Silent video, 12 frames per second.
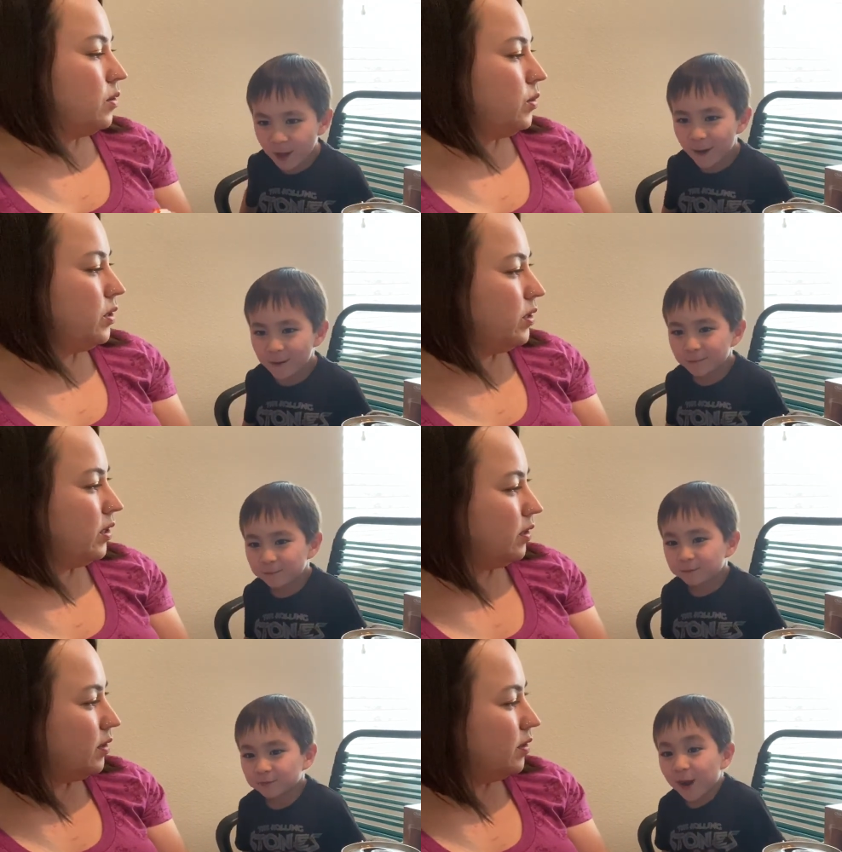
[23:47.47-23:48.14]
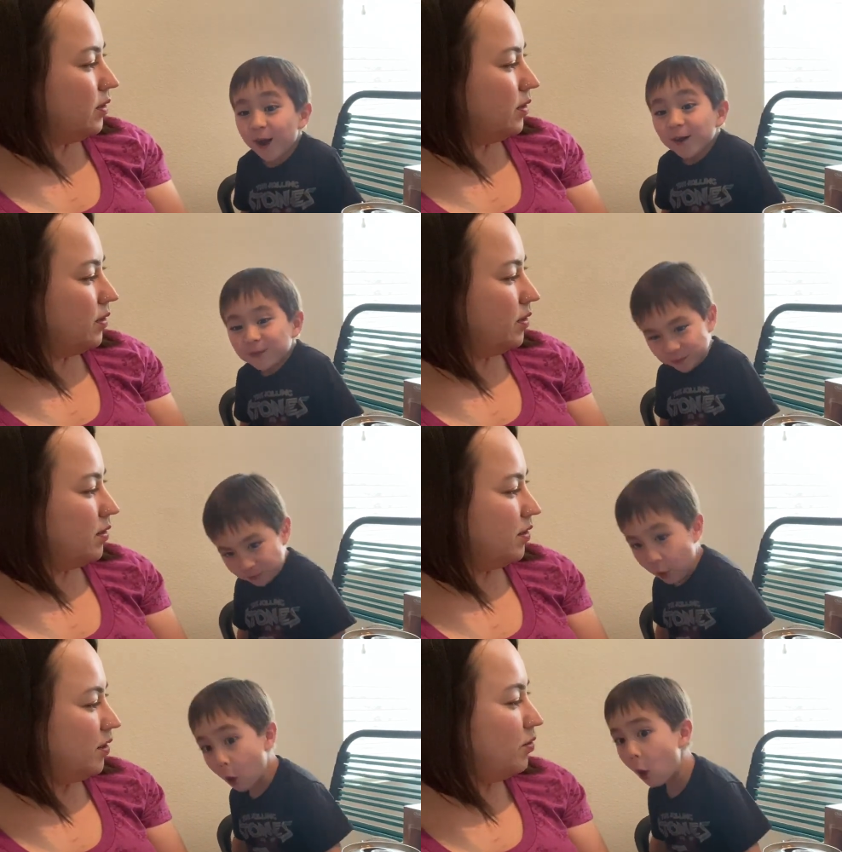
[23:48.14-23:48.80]
Speaker 1: What do you think?
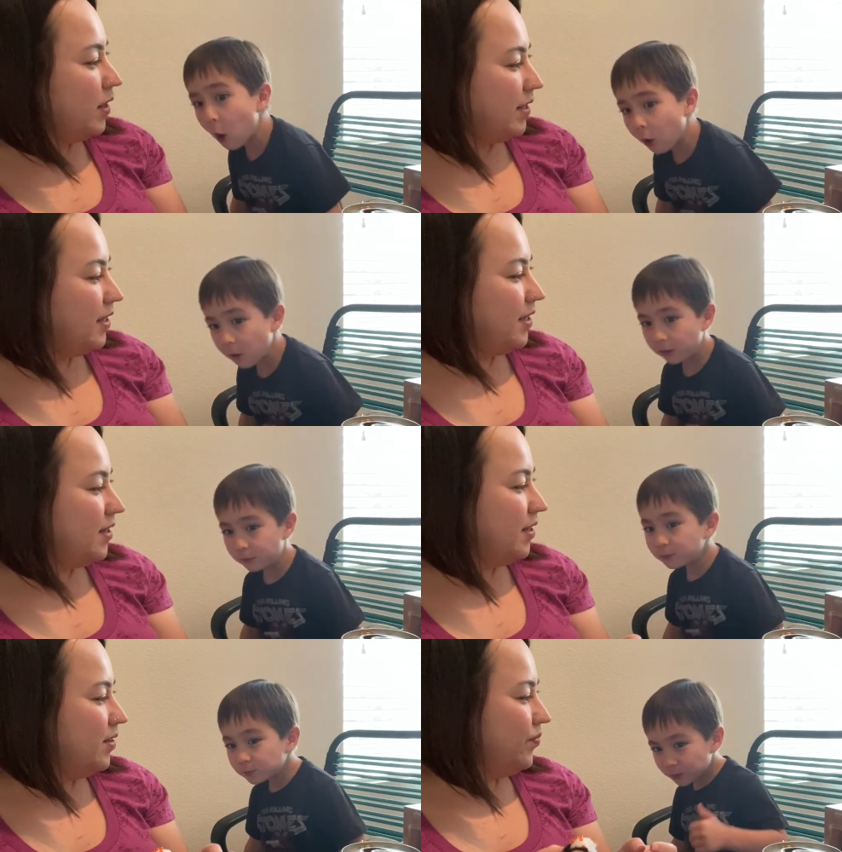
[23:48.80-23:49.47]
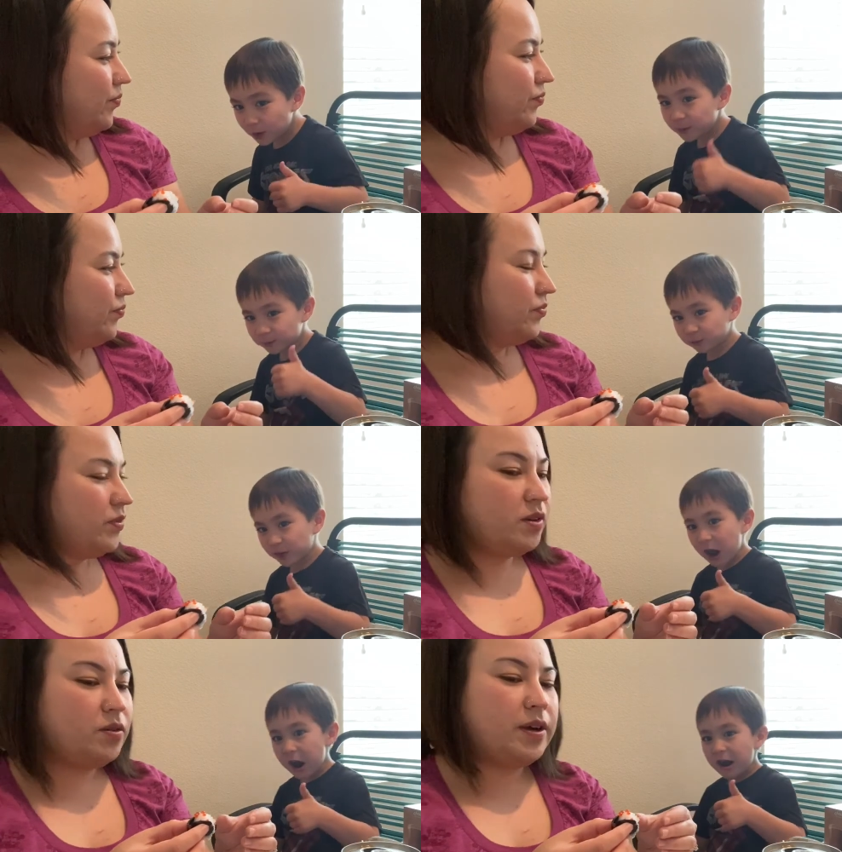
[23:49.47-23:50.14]
You like it?
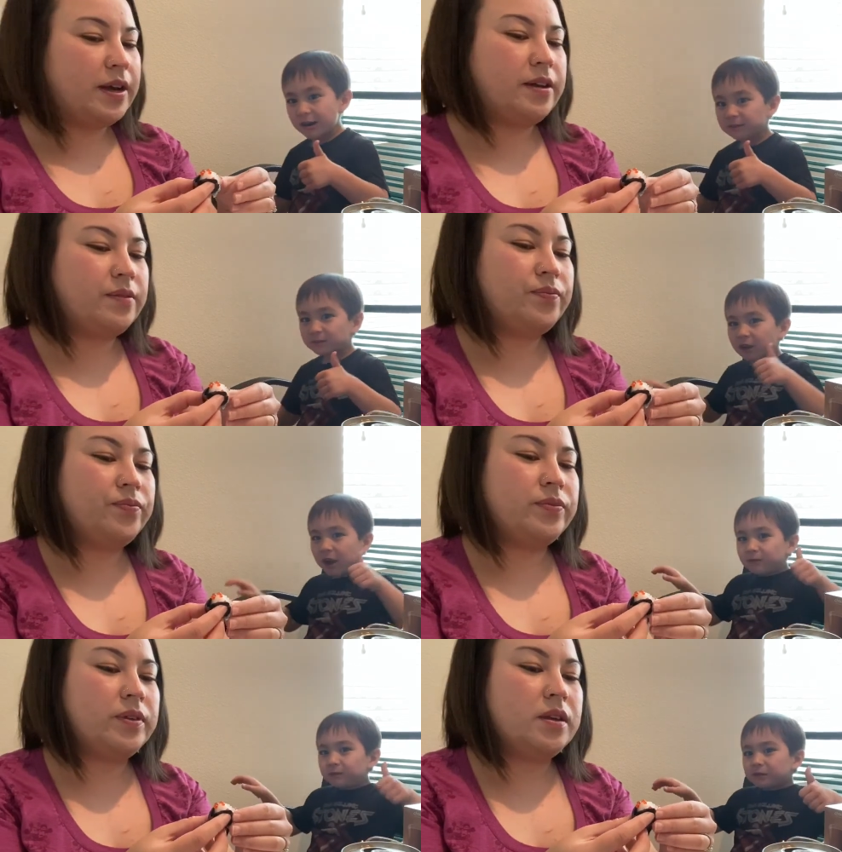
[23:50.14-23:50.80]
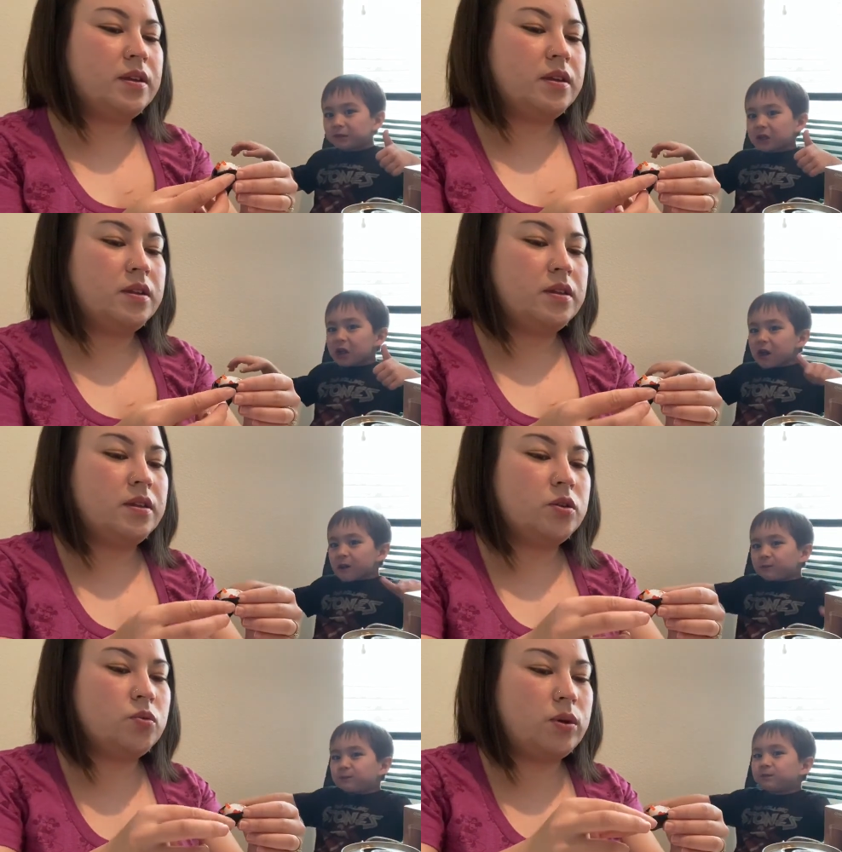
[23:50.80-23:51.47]
Okay.
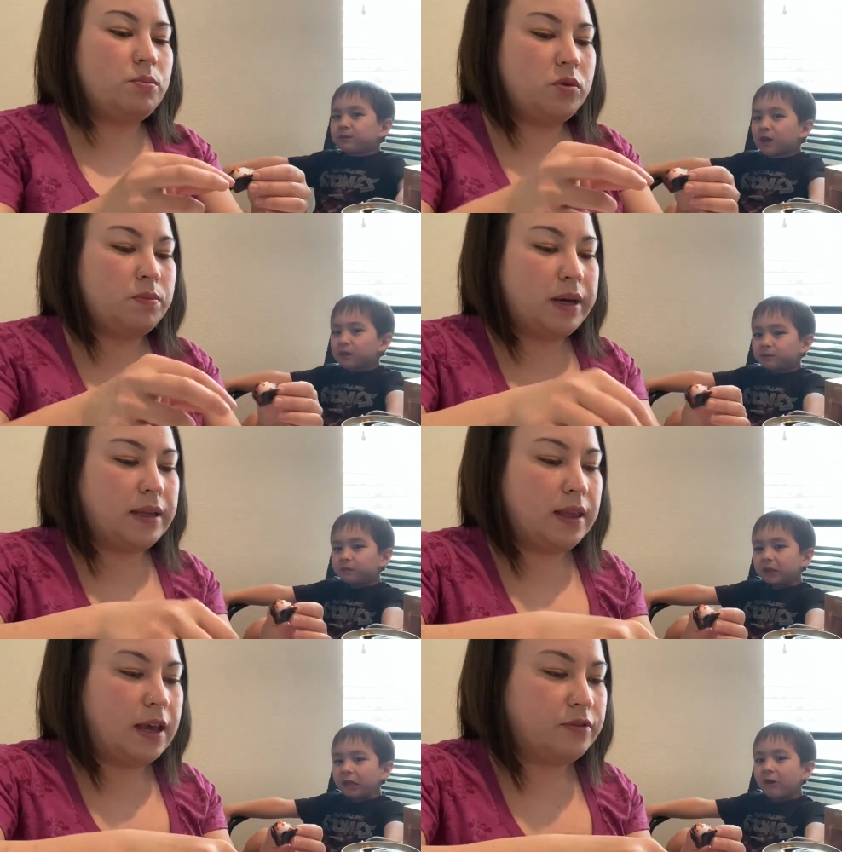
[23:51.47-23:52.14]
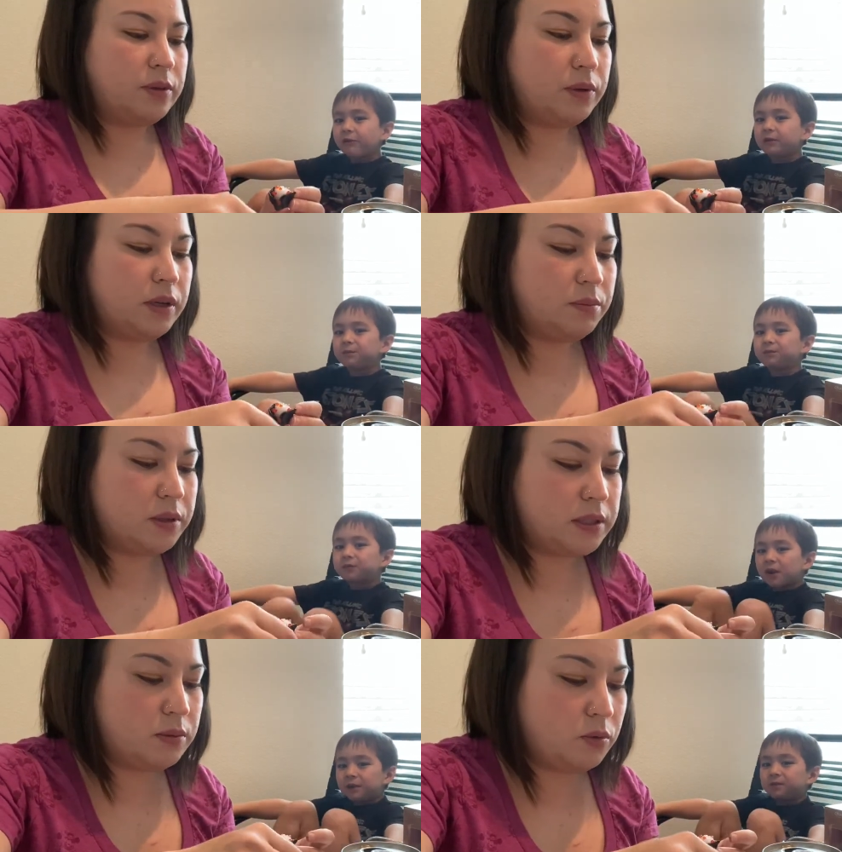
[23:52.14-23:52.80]
There's one more bite left. I'm going to
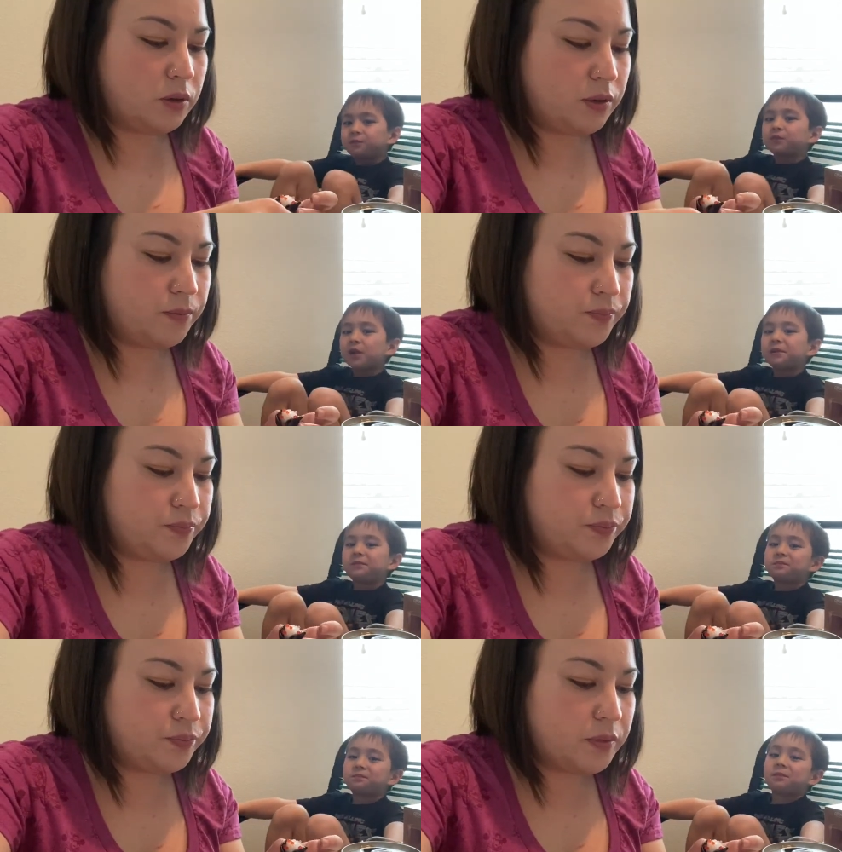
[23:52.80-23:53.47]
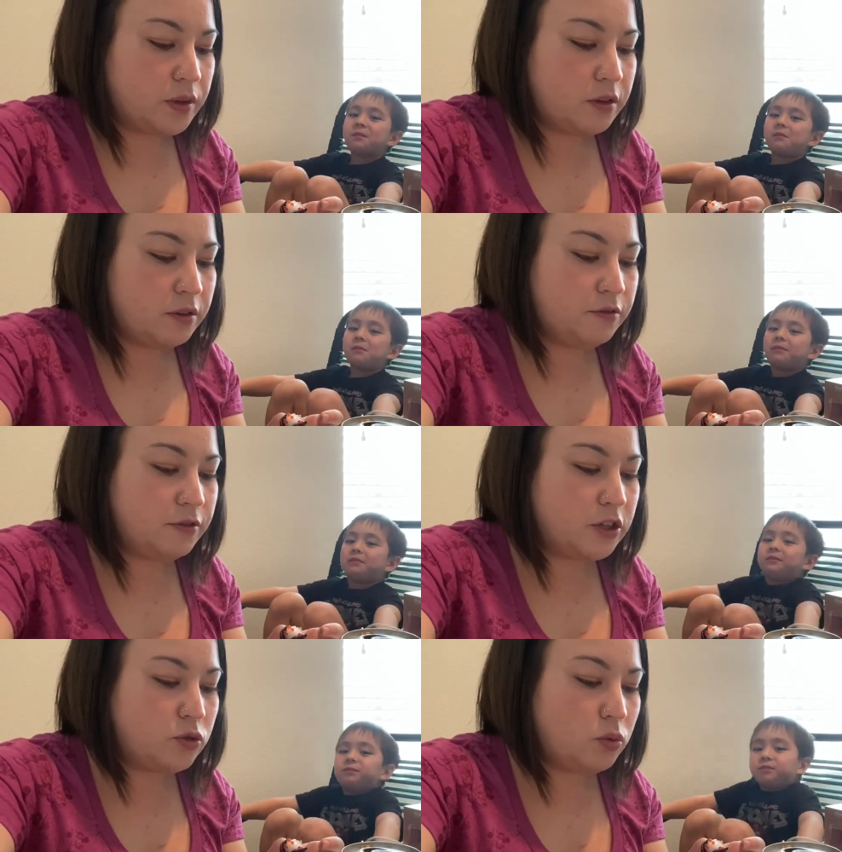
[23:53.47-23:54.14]
put some more
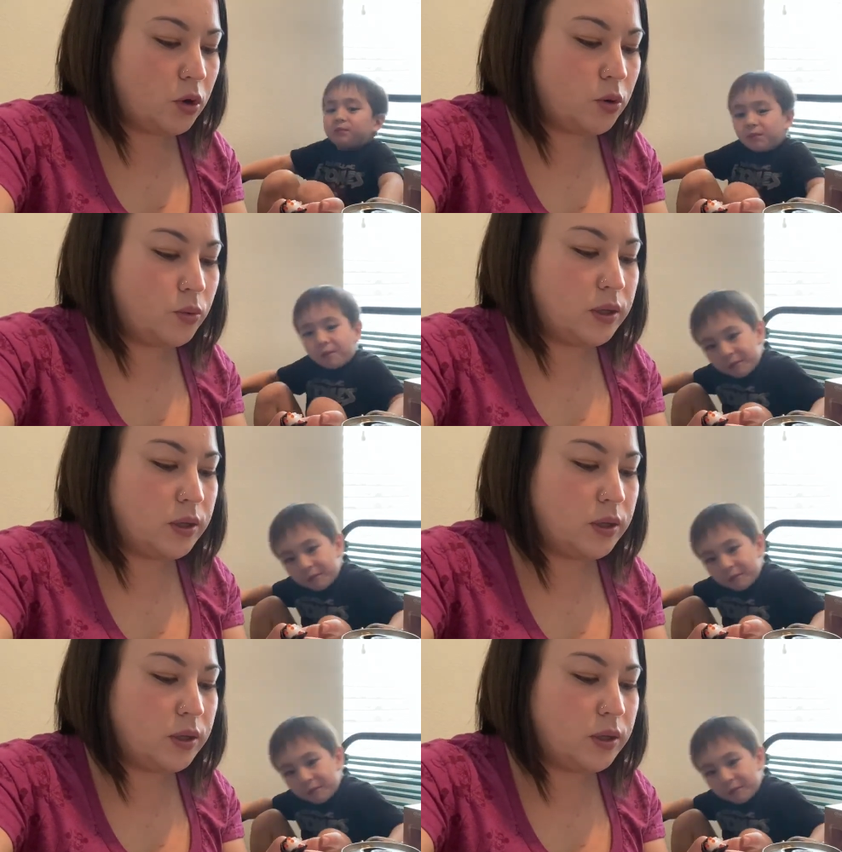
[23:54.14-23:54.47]
fish roe.